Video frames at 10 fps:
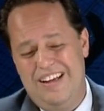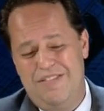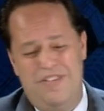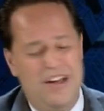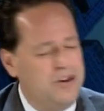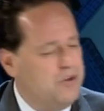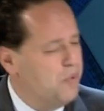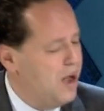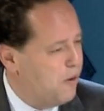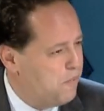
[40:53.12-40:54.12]
very
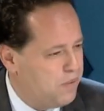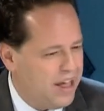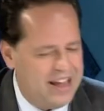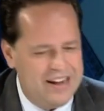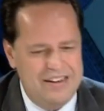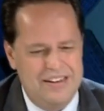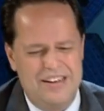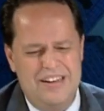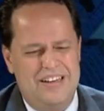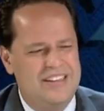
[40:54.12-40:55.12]
well-planned,
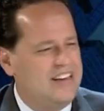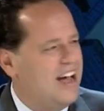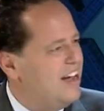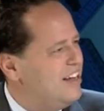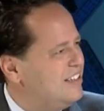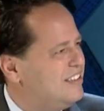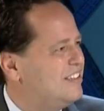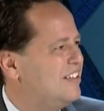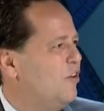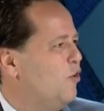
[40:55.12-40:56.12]

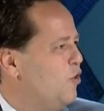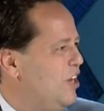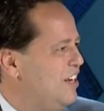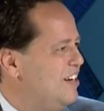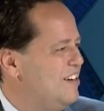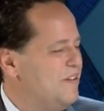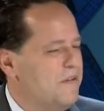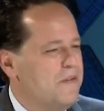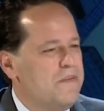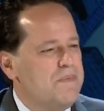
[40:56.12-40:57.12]
nice, green.
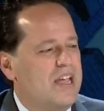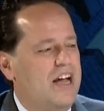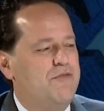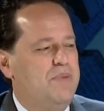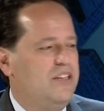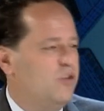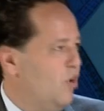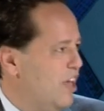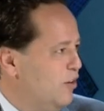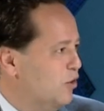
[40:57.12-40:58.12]
I've been to
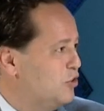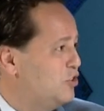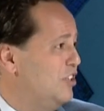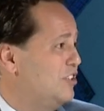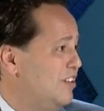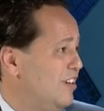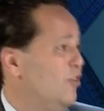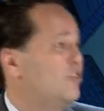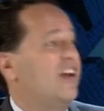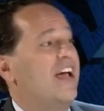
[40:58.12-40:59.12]
Lagos. It
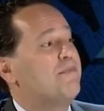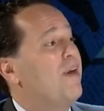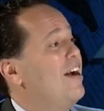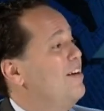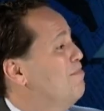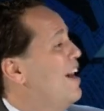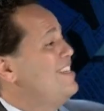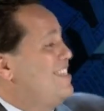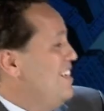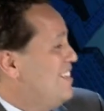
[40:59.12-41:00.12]
looks like my
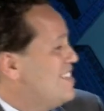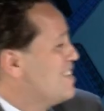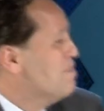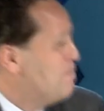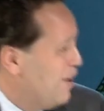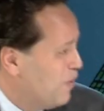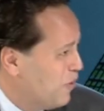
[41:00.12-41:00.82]
city, São Paulo.